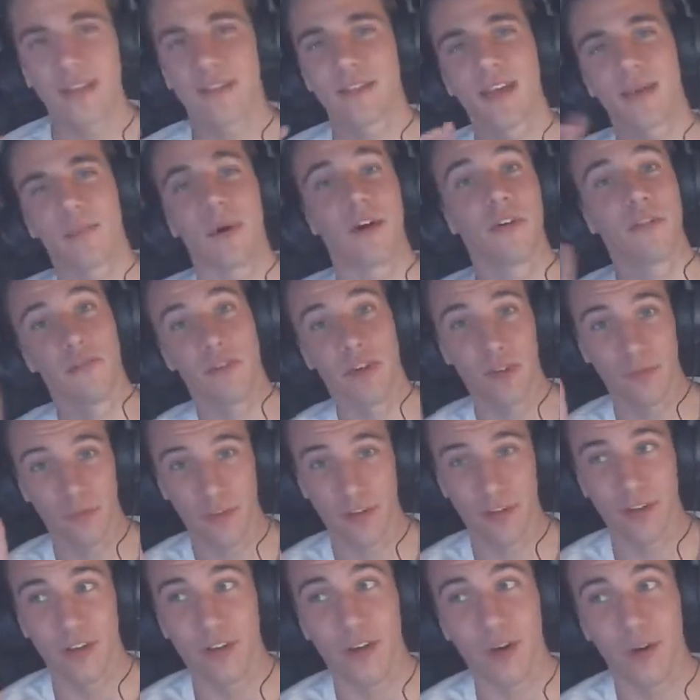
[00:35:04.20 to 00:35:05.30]
like my favorite.
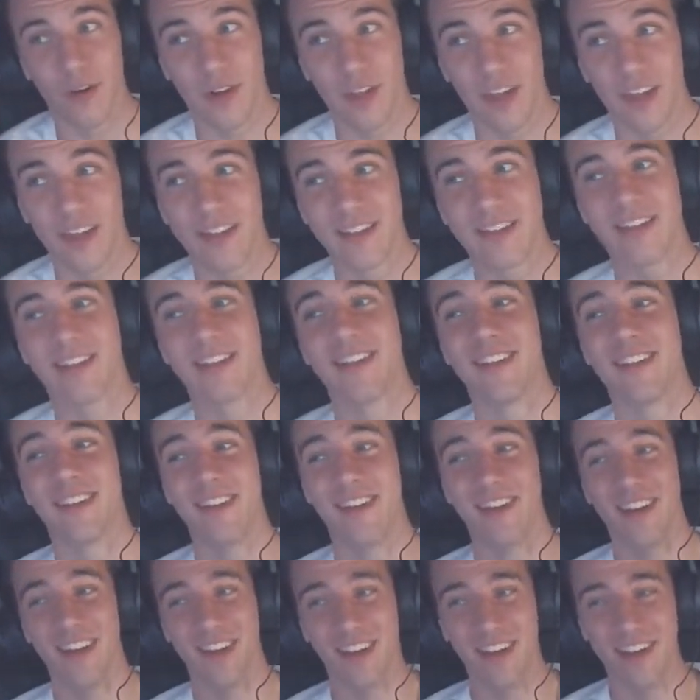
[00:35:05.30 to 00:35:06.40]
Okay.
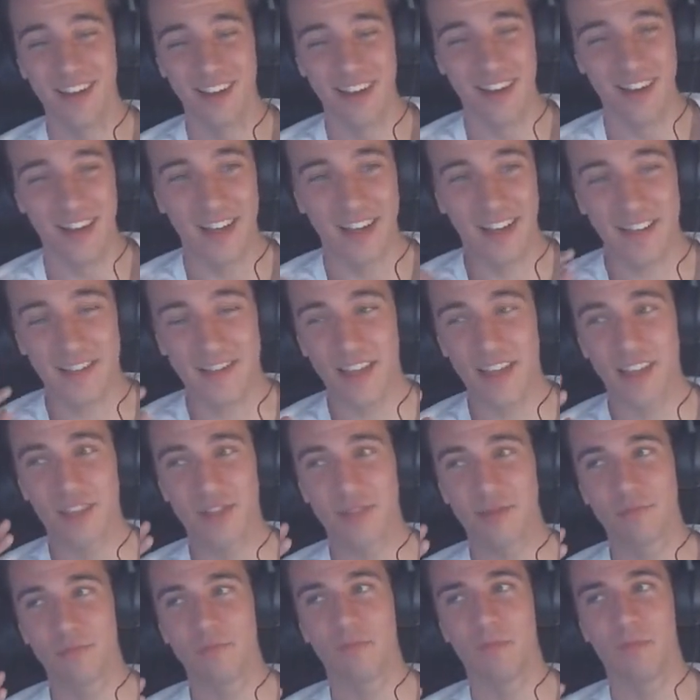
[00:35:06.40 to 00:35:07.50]
It's like
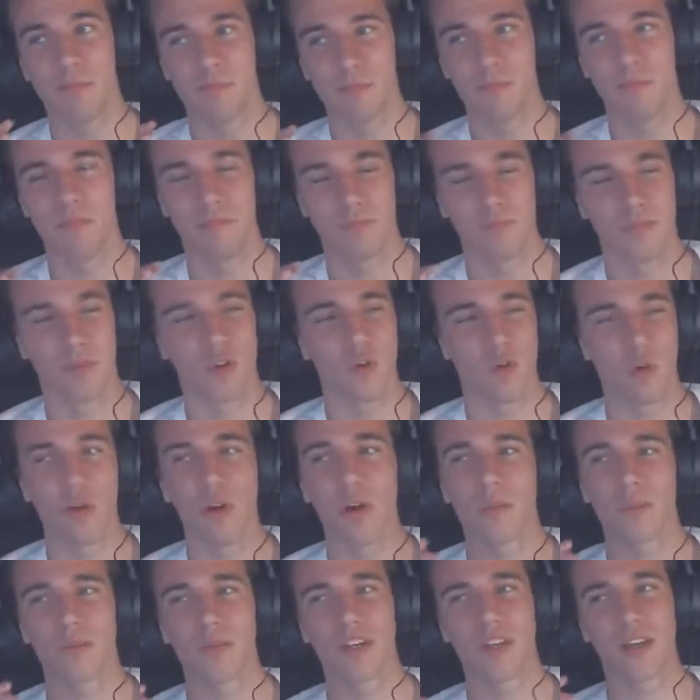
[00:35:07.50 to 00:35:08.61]

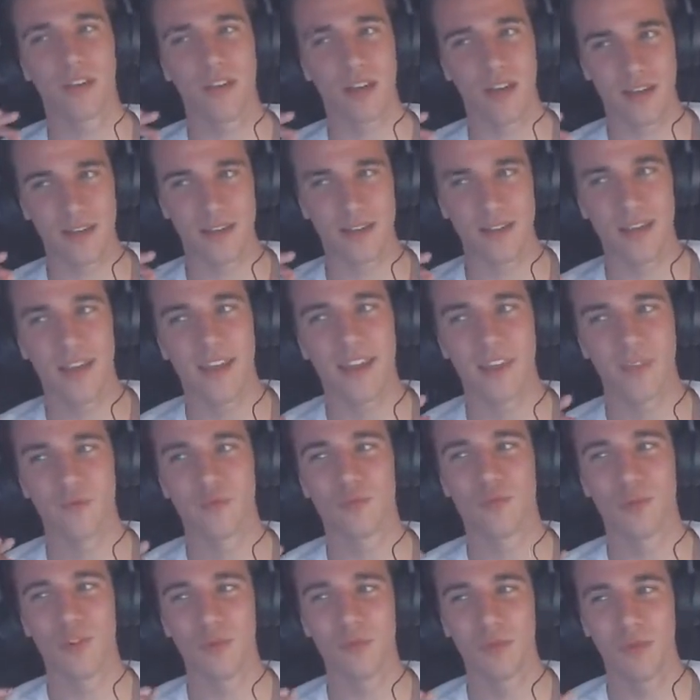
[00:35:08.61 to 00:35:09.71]
grown-up chicken nuggets, and it's
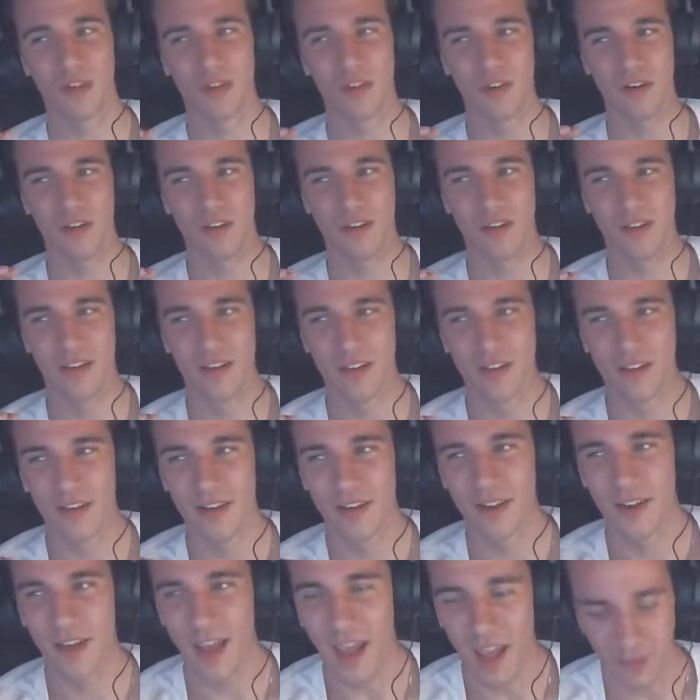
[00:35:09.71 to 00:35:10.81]
really, really good.
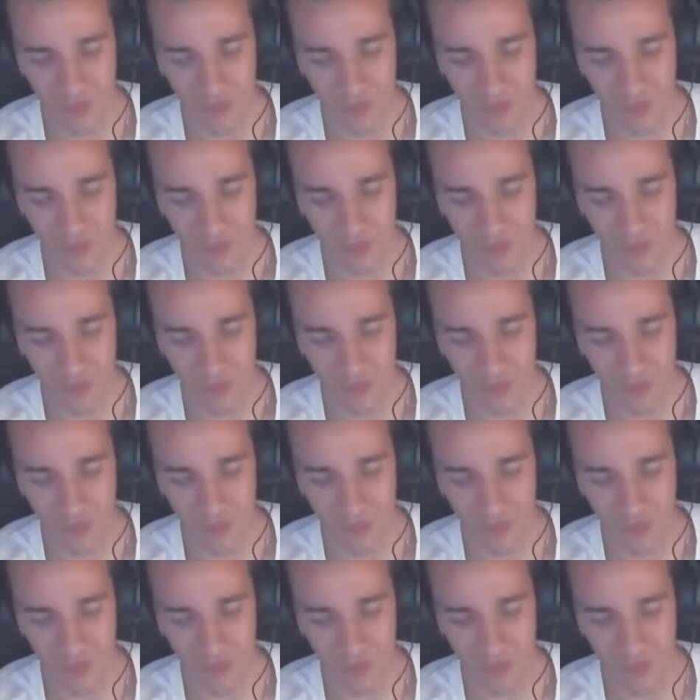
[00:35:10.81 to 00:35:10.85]
And